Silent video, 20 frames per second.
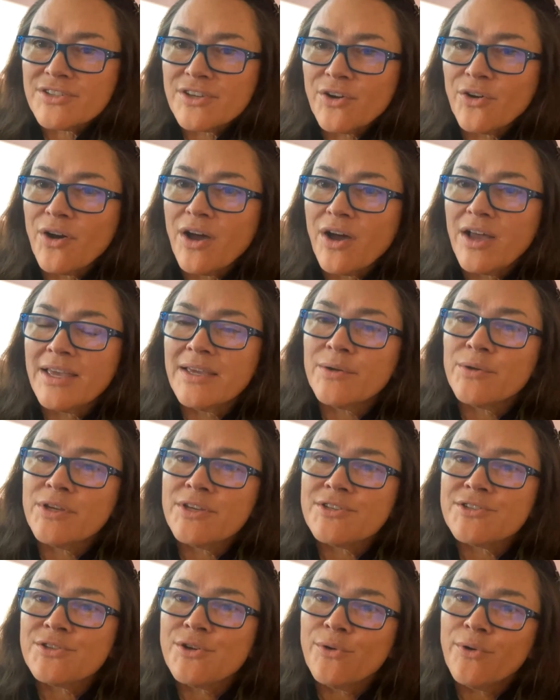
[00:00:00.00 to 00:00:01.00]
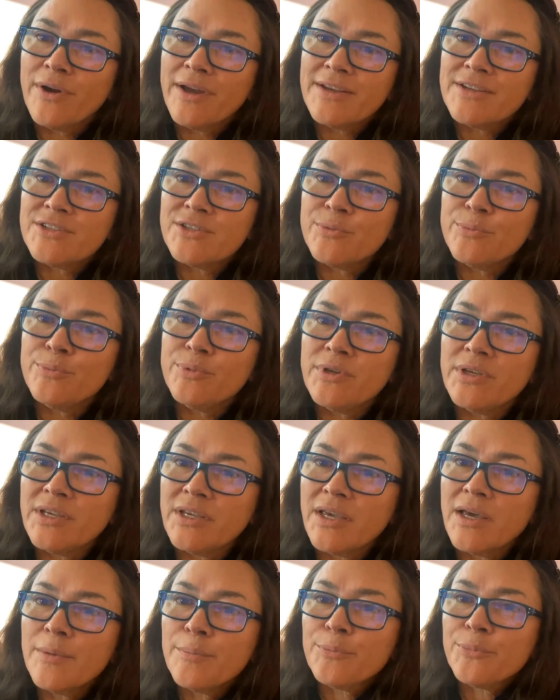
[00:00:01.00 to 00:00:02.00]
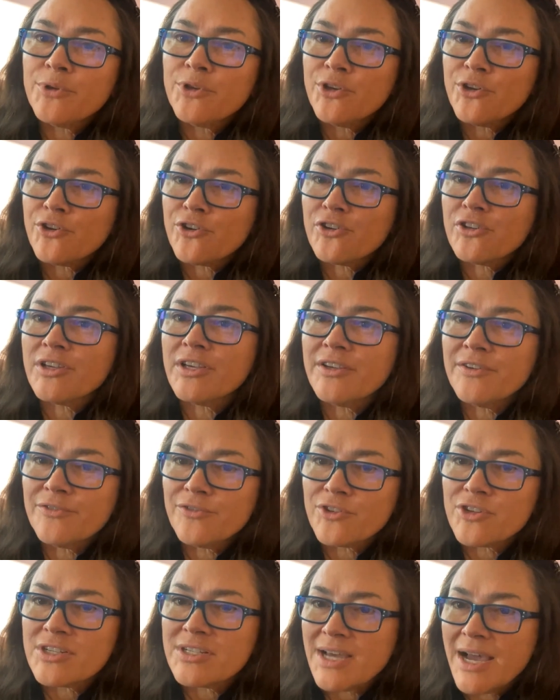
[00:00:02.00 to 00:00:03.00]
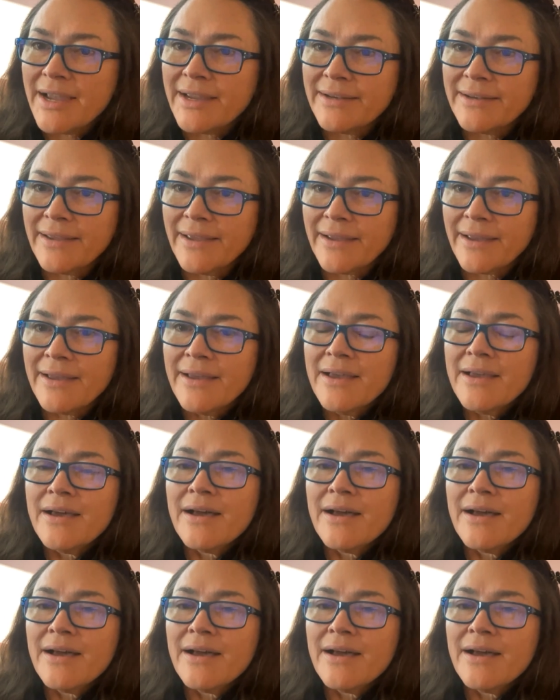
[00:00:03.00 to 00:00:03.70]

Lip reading: So it is going to be purely for tightening.